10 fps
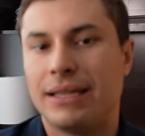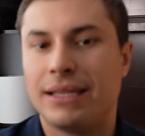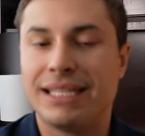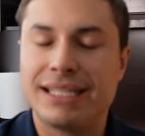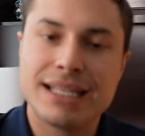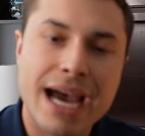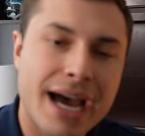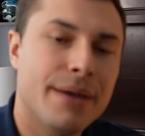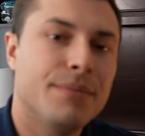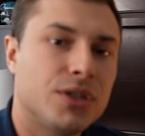The
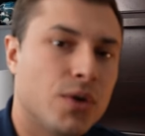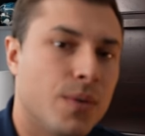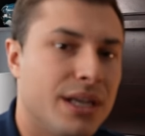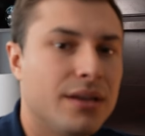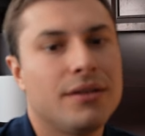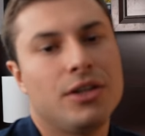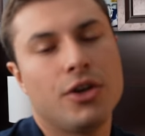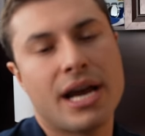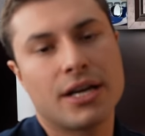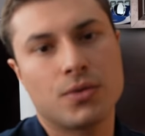time between
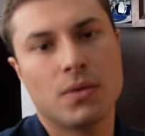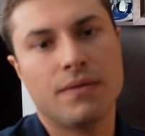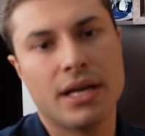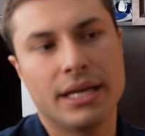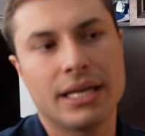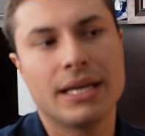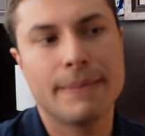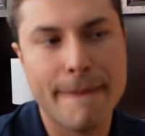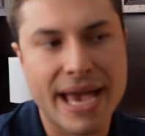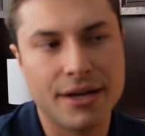your actual flying
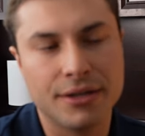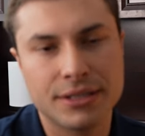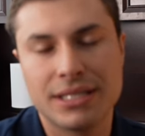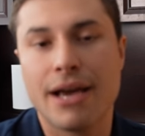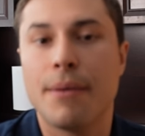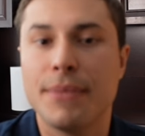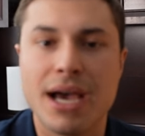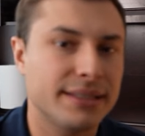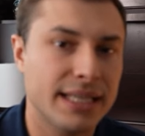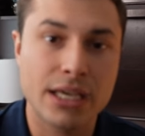matters. No, I'm
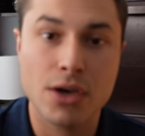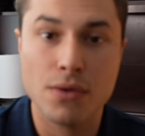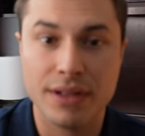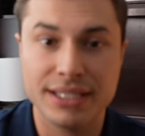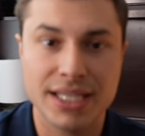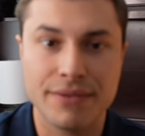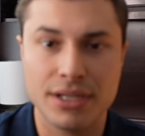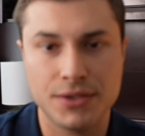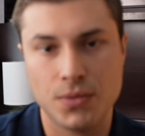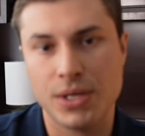not saying go fly 7
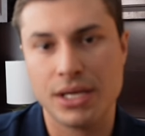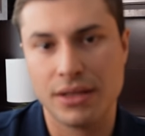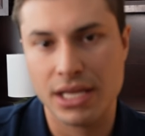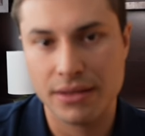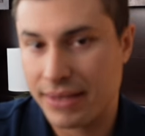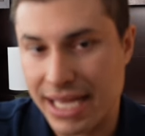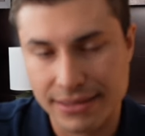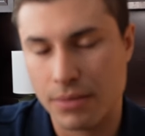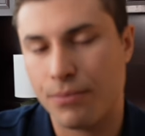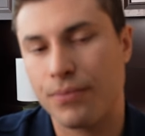days a week and
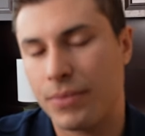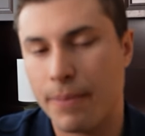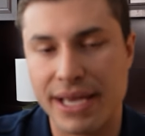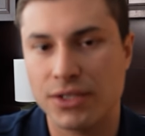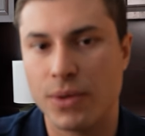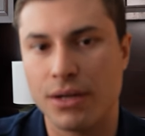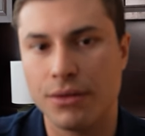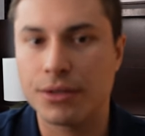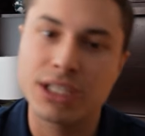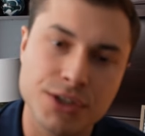that's the best way to
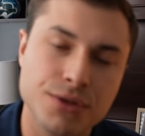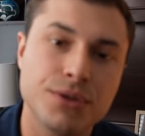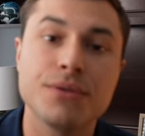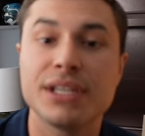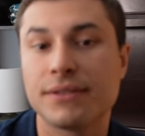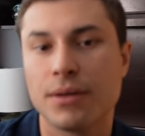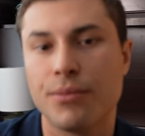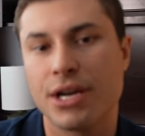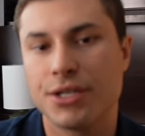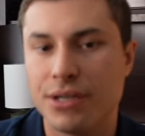learn, because you do need some
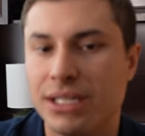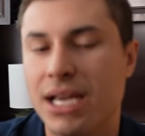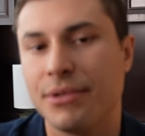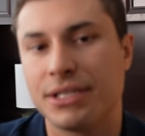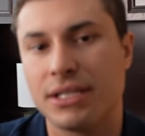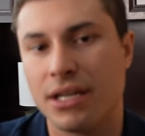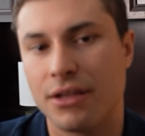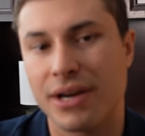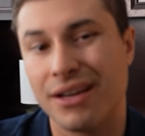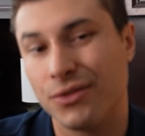breaks. You need time to study
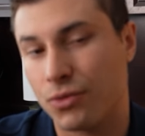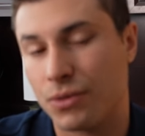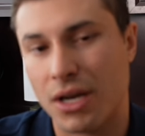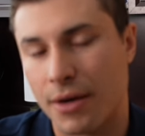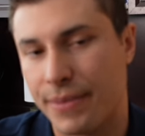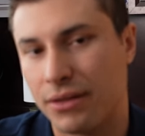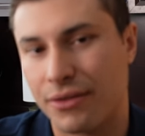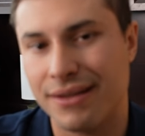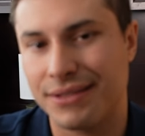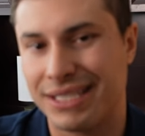the grounds, which we'll talk about the
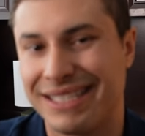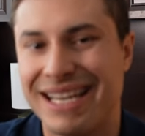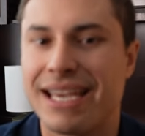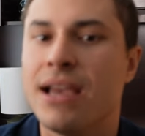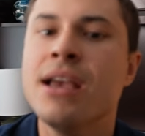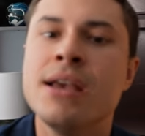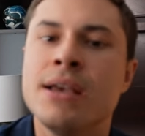grounds in a second.